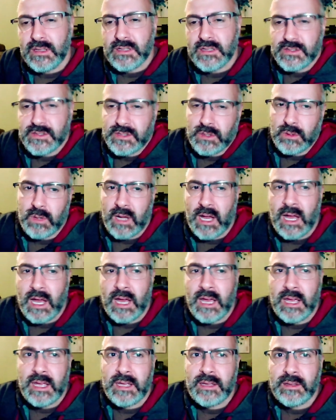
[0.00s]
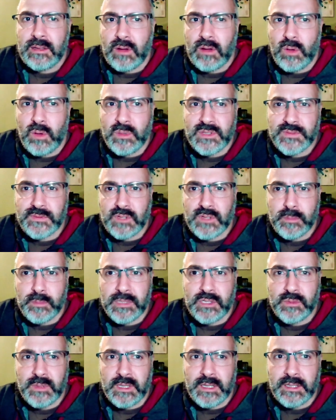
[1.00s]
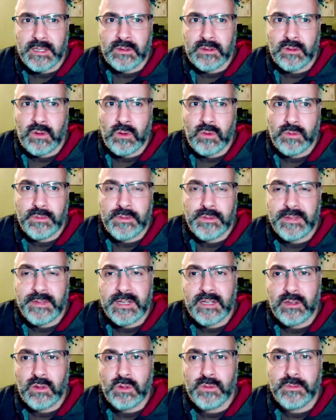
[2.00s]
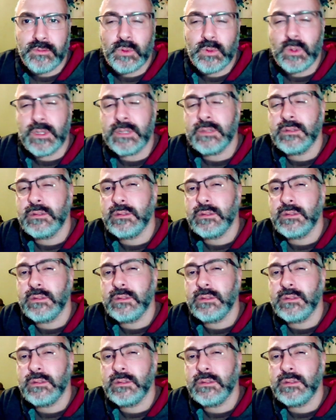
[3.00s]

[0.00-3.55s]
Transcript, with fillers: So I always float between gold 3 and gold 4.